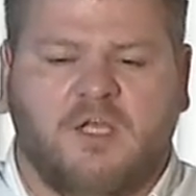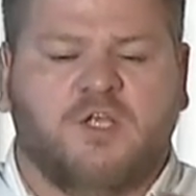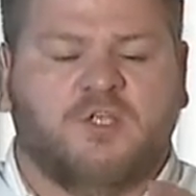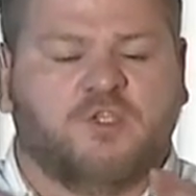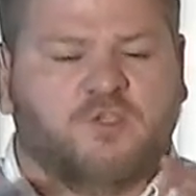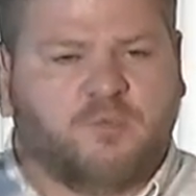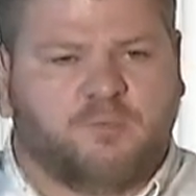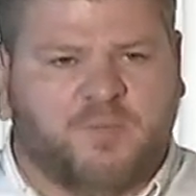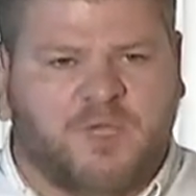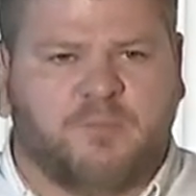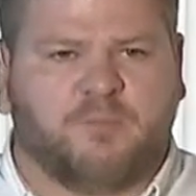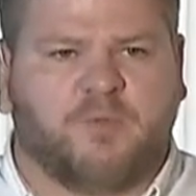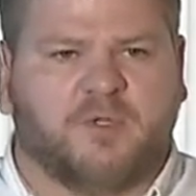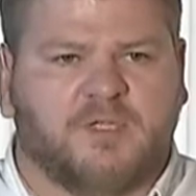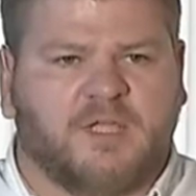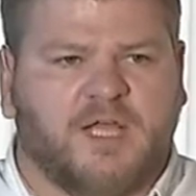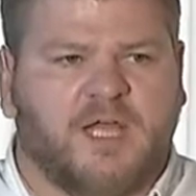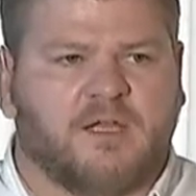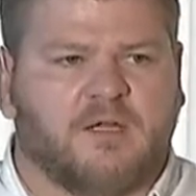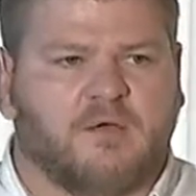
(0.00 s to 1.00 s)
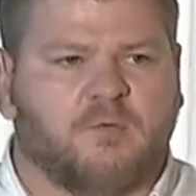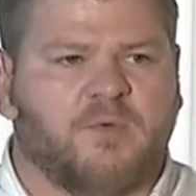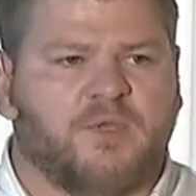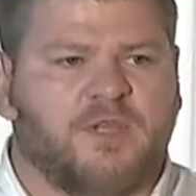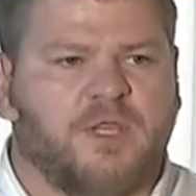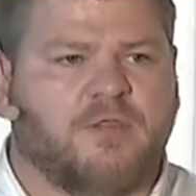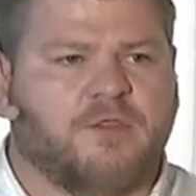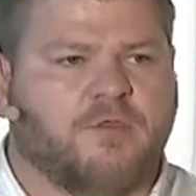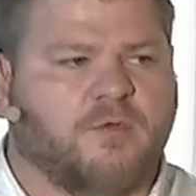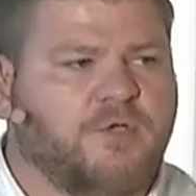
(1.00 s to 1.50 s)
to people that are
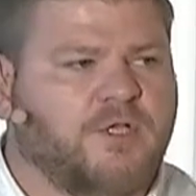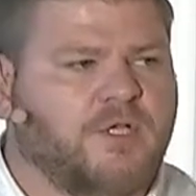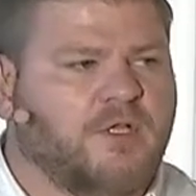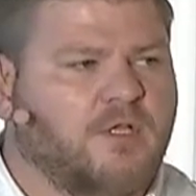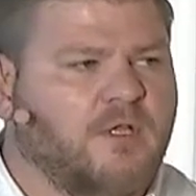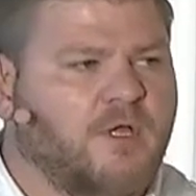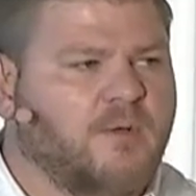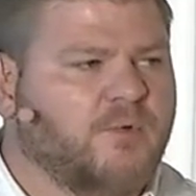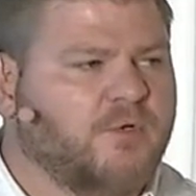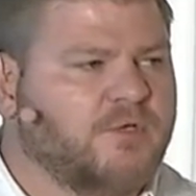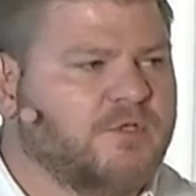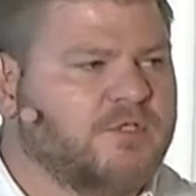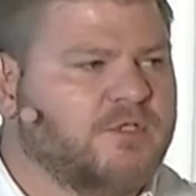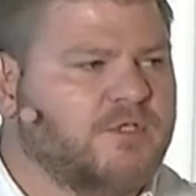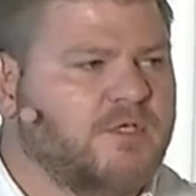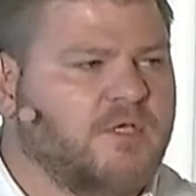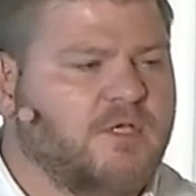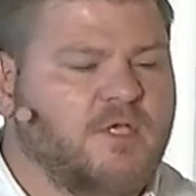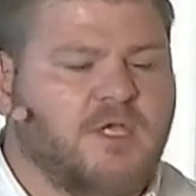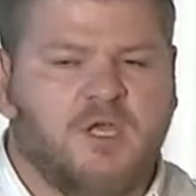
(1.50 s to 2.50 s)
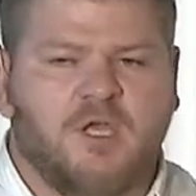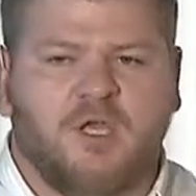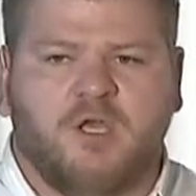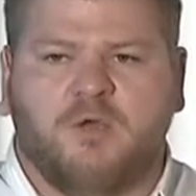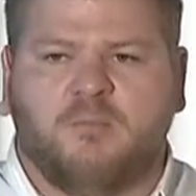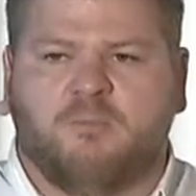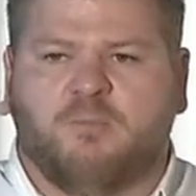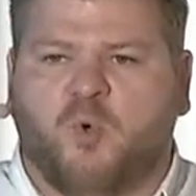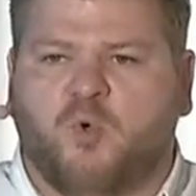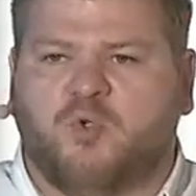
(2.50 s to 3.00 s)
within 30 kilometers.
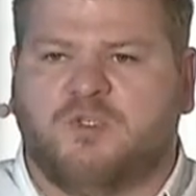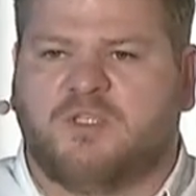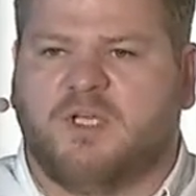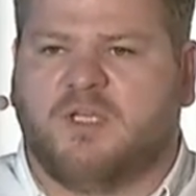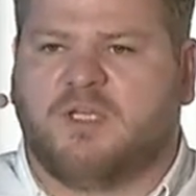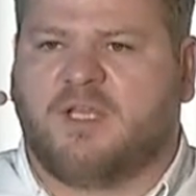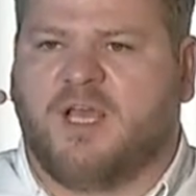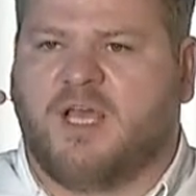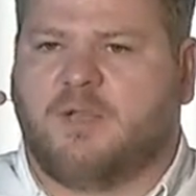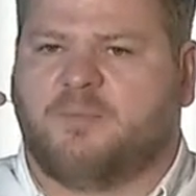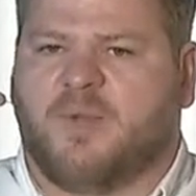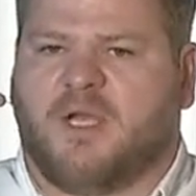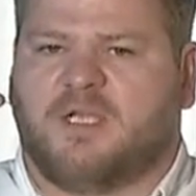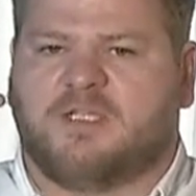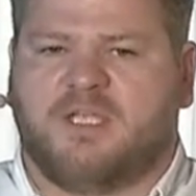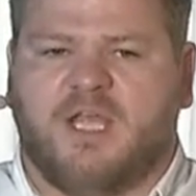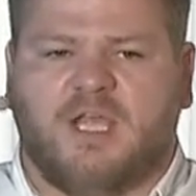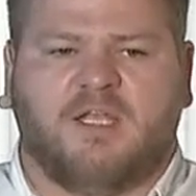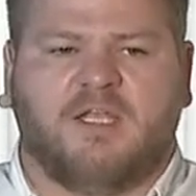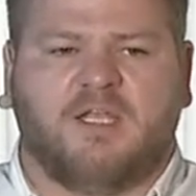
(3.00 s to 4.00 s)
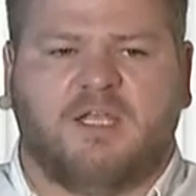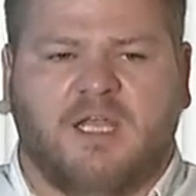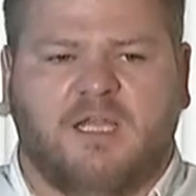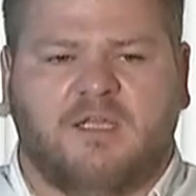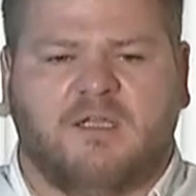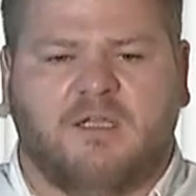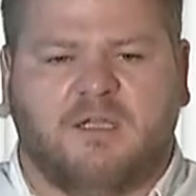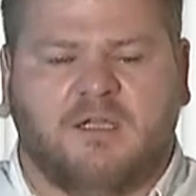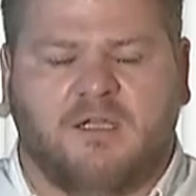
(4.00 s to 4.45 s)
Boosting that by taking in